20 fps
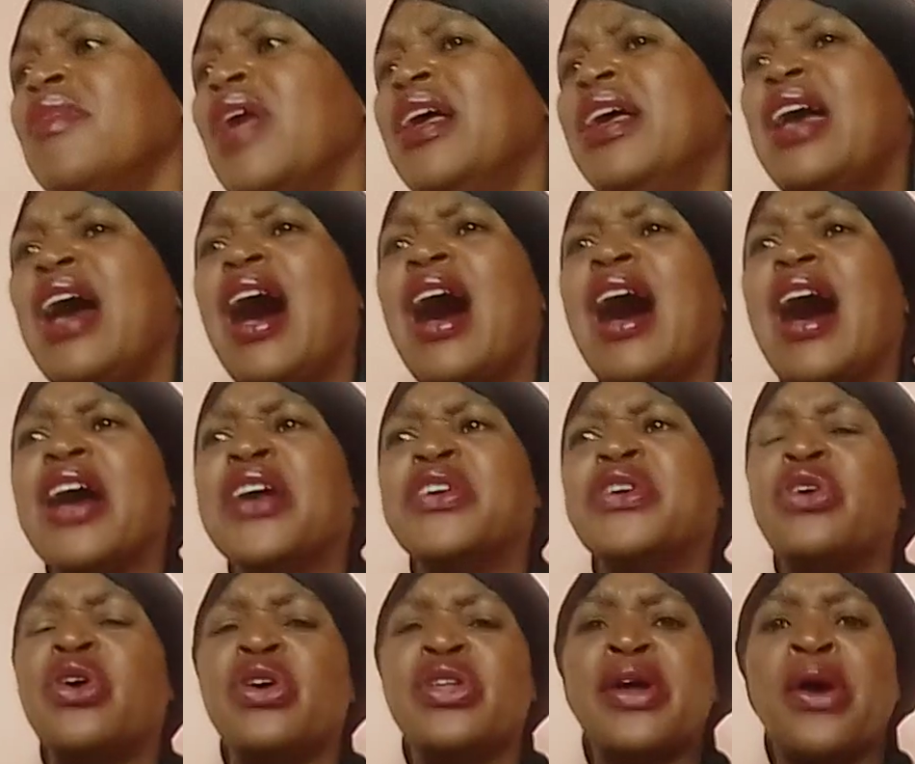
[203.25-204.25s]

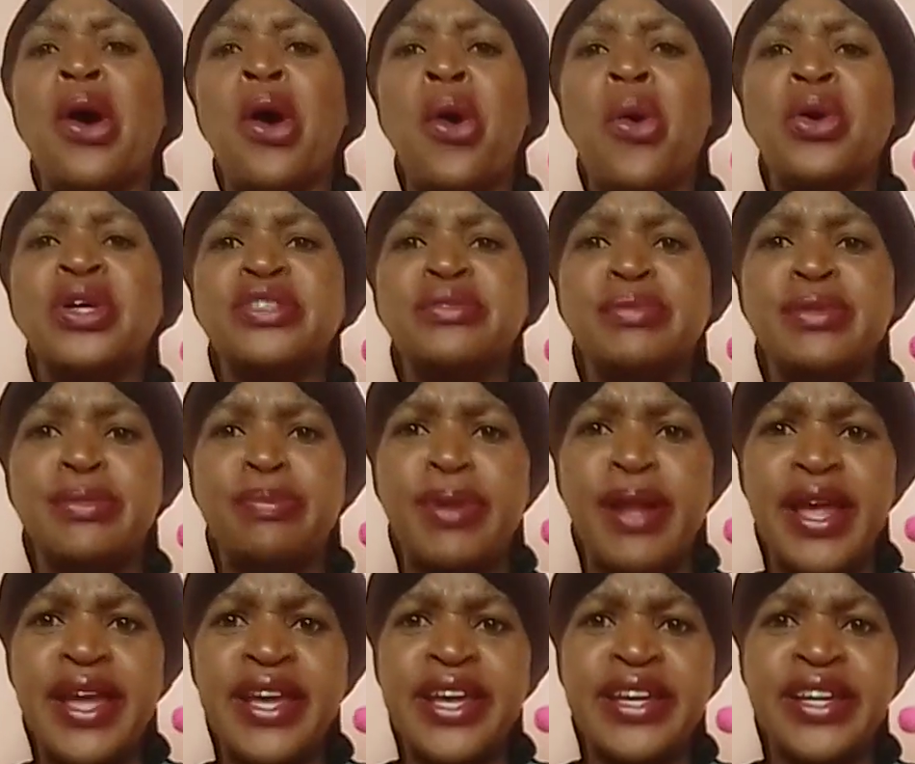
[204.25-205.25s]
they'll always be
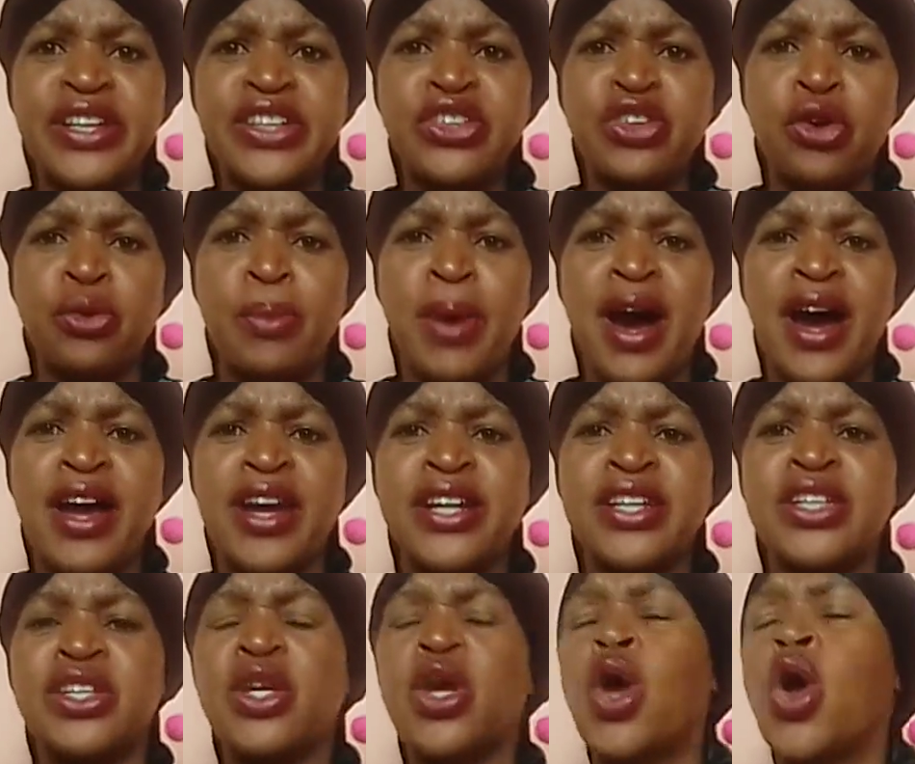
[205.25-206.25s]
playing in your
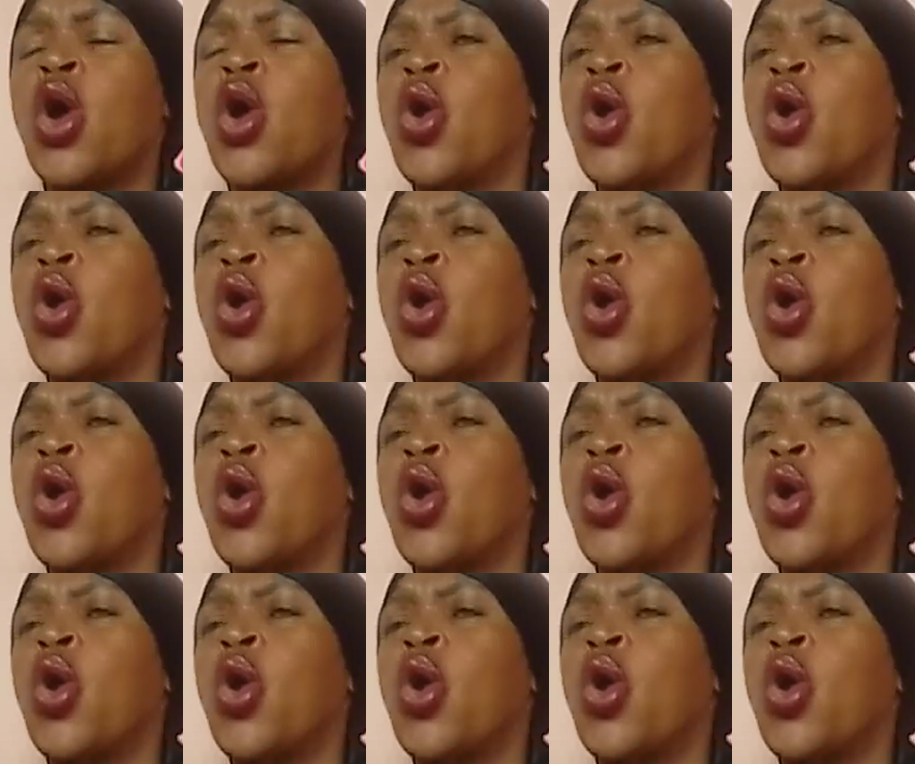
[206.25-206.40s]
mind